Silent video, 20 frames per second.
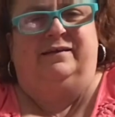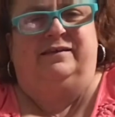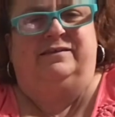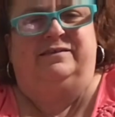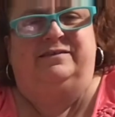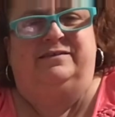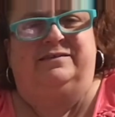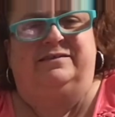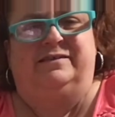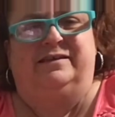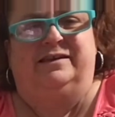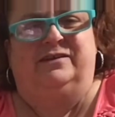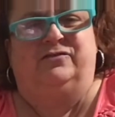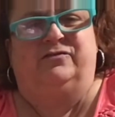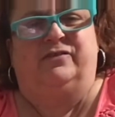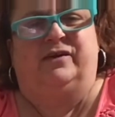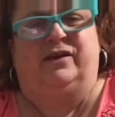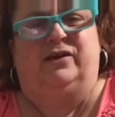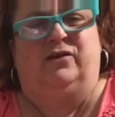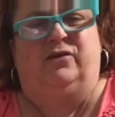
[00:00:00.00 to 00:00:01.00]
It's,
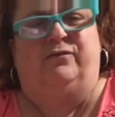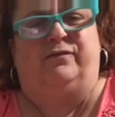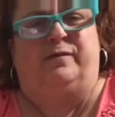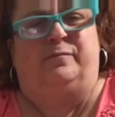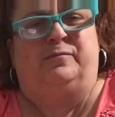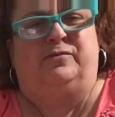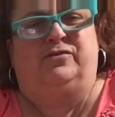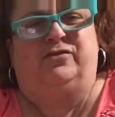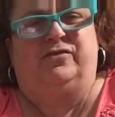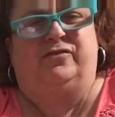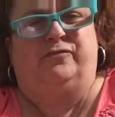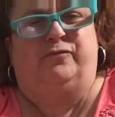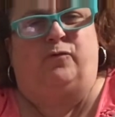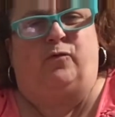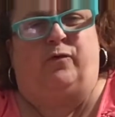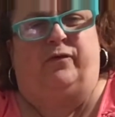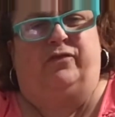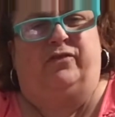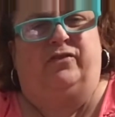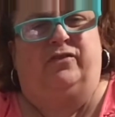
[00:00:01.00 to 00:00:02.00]
it's freaking November
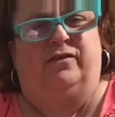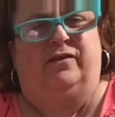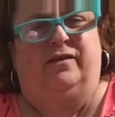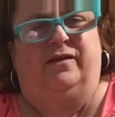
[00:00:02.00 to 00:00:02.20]
4th.